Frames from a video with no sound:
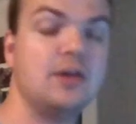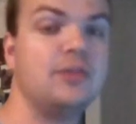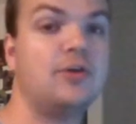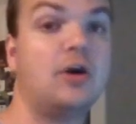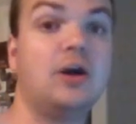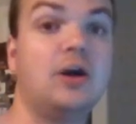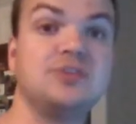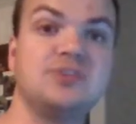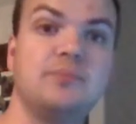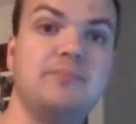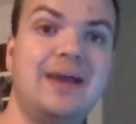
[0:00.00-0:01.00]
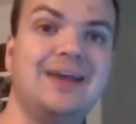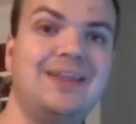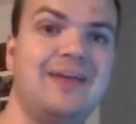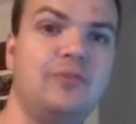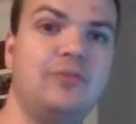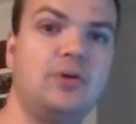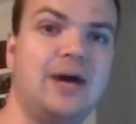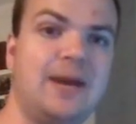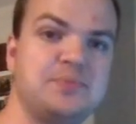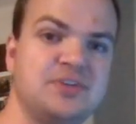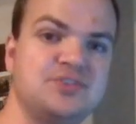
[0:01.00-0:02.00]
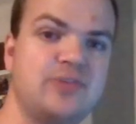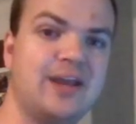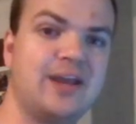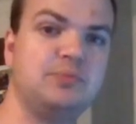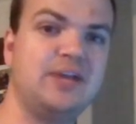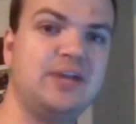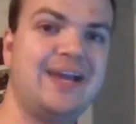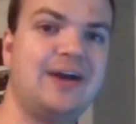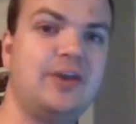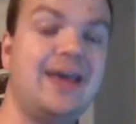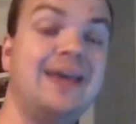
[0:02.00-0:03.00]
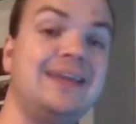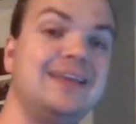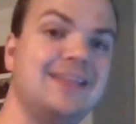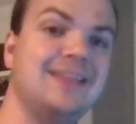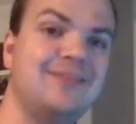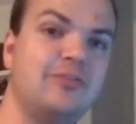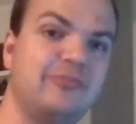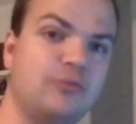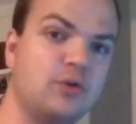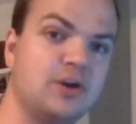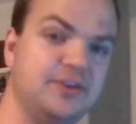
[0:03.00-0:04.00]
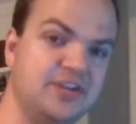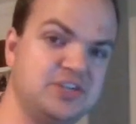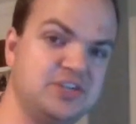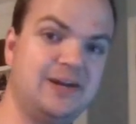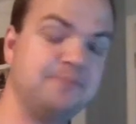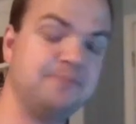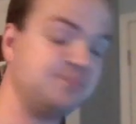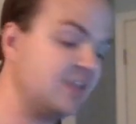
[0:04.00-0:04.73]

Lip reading: there are some mega level options that can play out any level 4 Digimon.